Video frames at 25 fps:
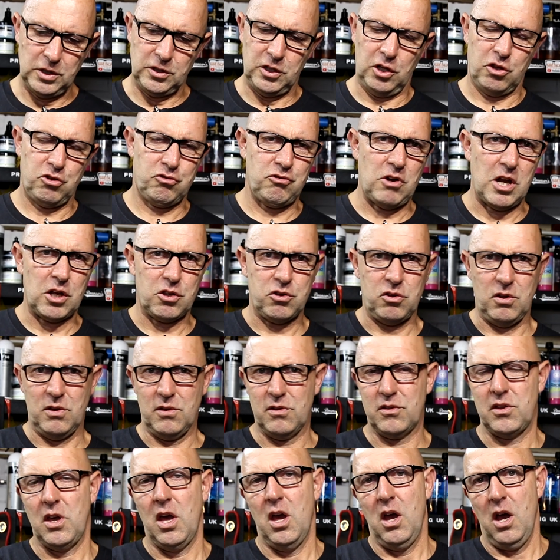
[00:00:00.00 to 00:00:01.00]
the
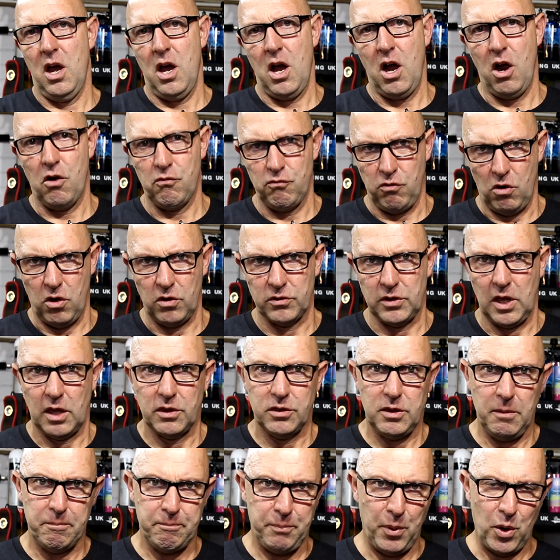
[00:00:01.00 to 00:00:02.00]
instructions are on
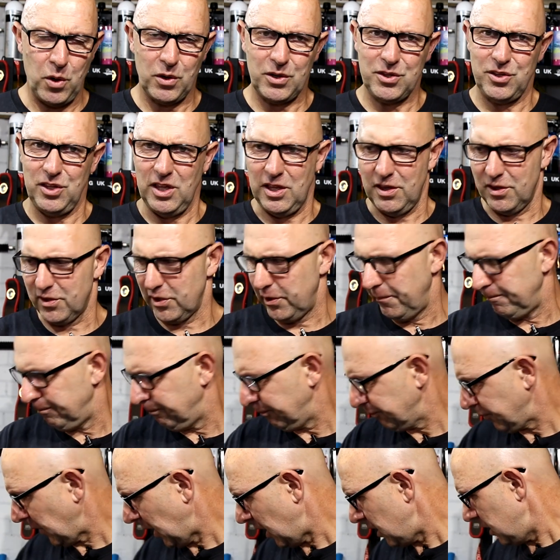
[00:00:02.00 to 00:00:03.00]
the boxes.
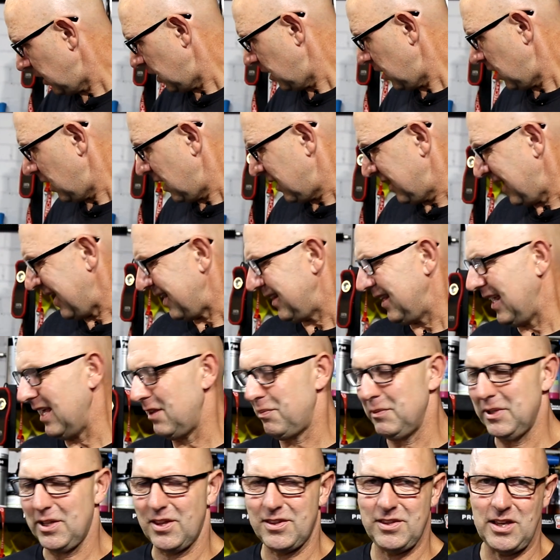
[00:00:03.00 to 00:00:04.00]
That
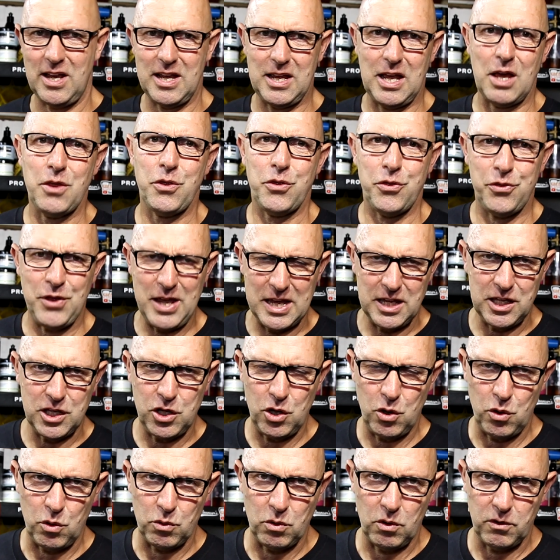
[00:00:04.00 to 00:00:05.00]
leads me to say thank
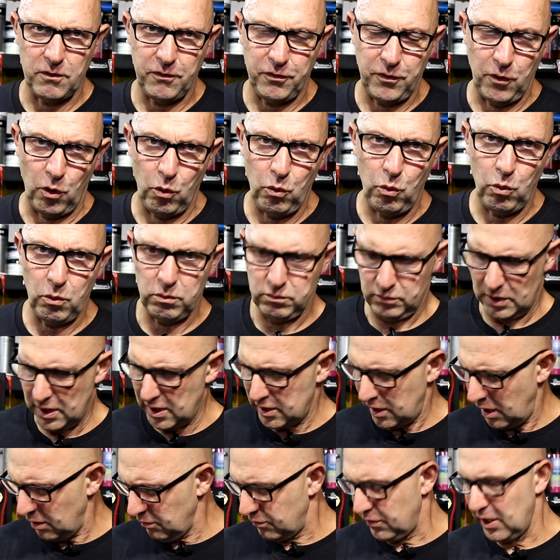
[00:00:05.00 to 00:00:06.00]
you for all.
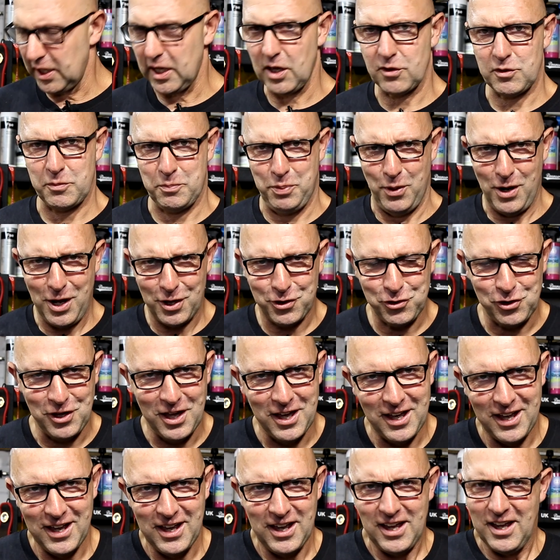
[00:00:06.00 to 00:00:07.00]
Hello, there goes the brush.
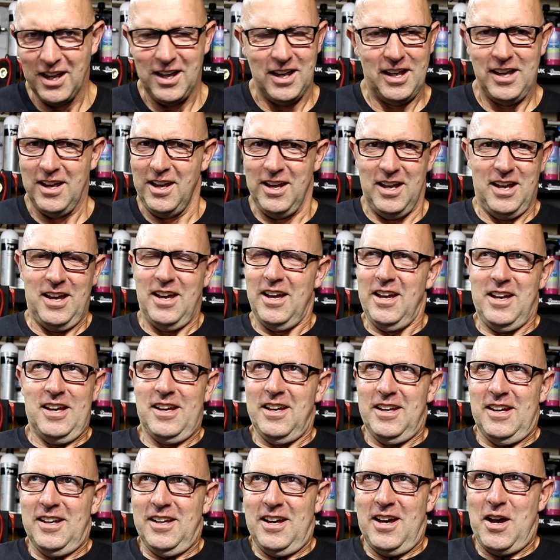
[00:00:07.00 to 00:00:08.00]

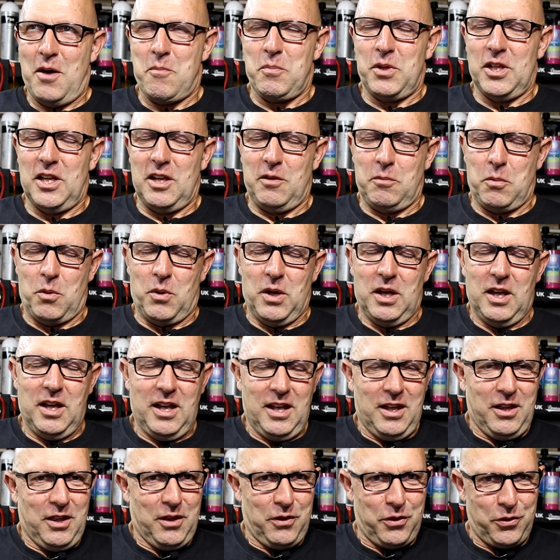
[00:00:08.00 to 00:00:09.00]
Unbelievable.
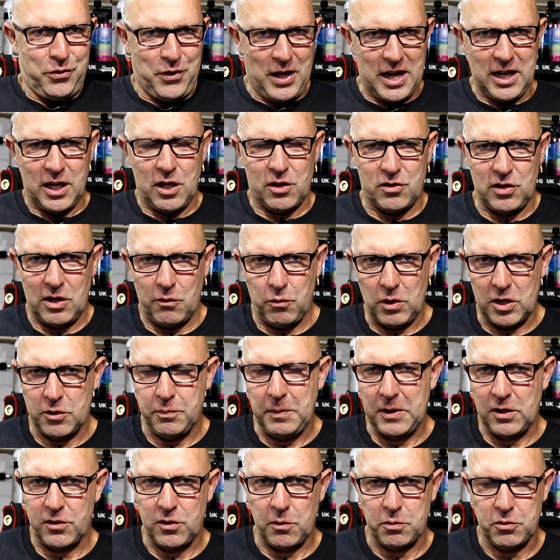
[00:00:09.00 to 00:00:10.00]
Thank you to everyone that's
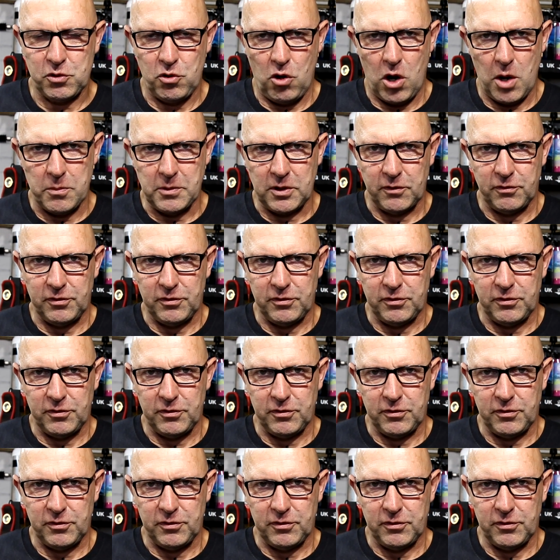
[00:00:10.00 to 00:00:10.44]
been subscribing